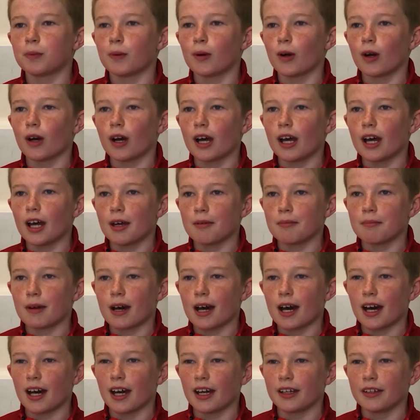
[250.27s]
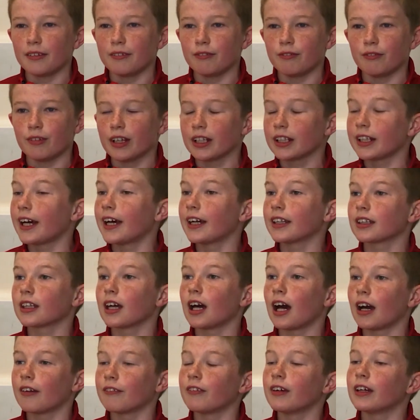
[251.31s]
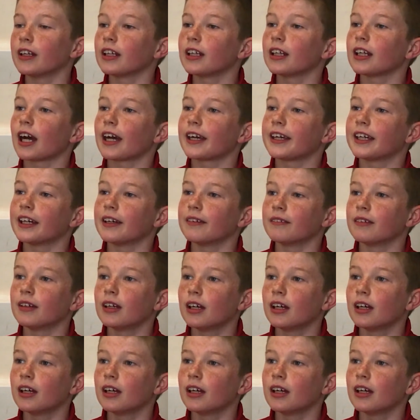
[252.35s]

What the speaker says: but I really like it.